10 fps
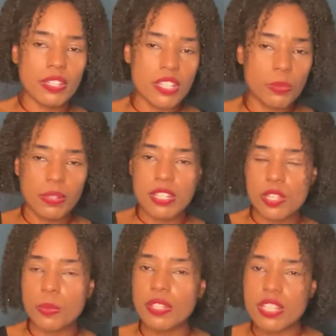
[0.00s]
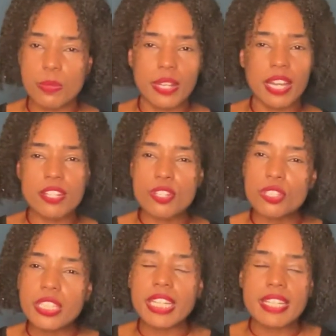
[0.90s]
this one, this one, this one, kind of just
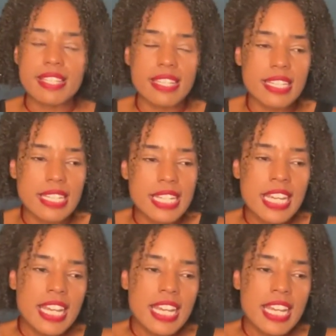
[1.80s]
looking and seeing.